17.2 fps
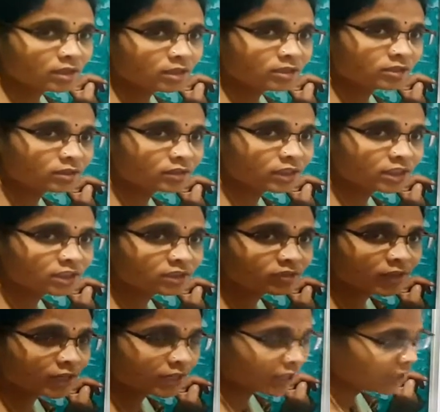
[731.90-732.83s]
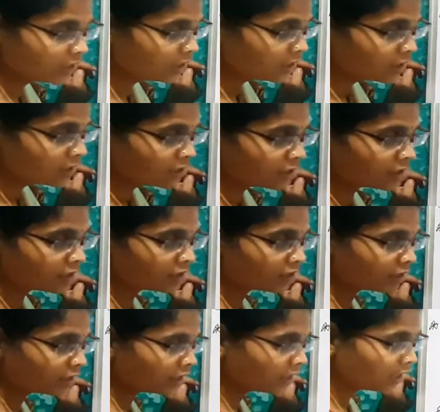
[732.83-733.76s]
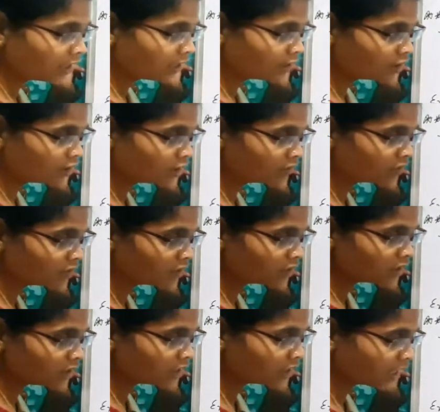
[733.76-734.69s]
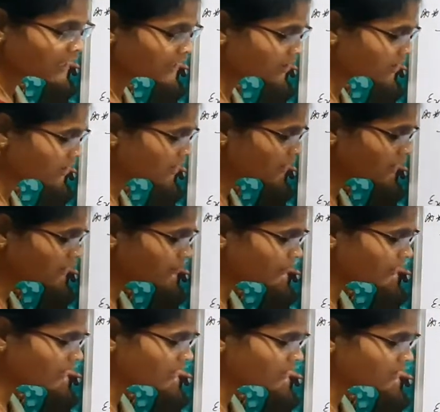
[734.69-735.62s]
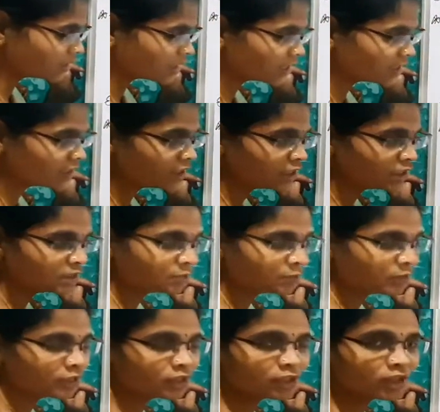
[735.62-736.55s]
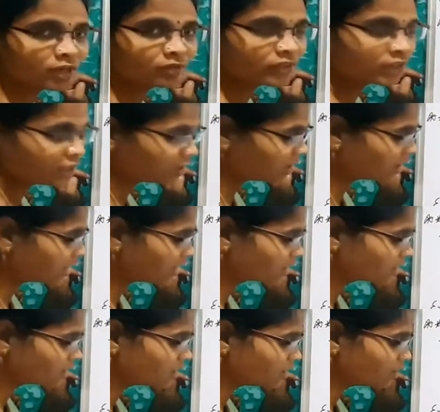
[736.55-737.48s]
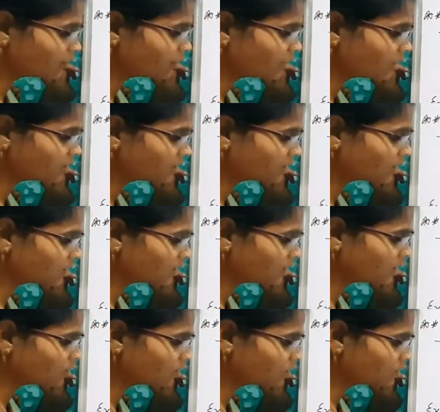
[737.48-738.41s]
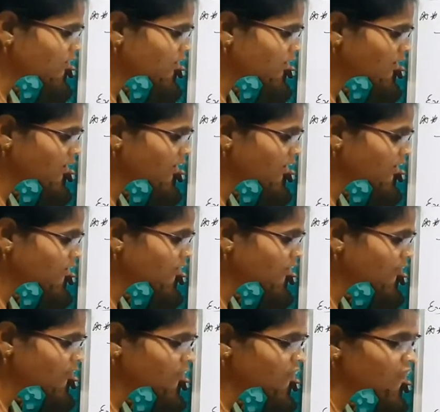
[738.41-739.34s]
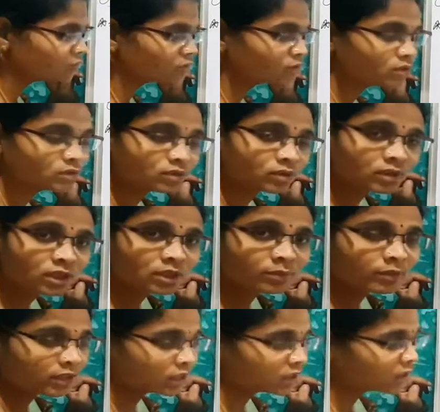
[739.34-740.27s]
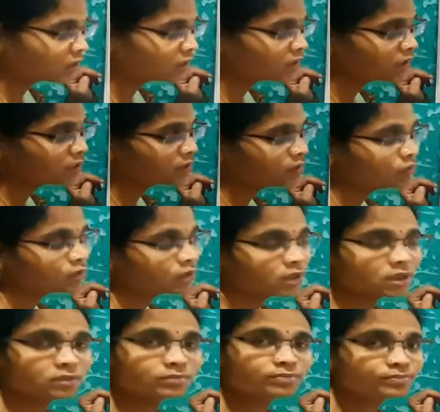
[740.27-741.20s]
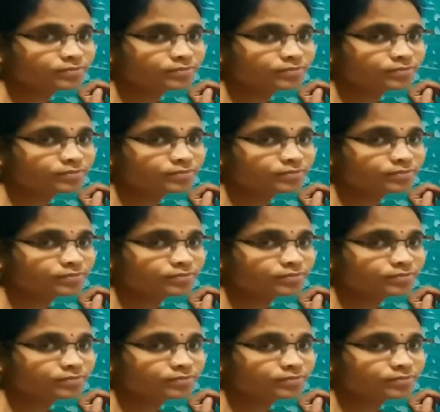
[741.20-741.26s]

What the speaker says: So that's why a rate of the reaction depends on the speed of the reaction depends on the concentration of sucrose only, but not on the water.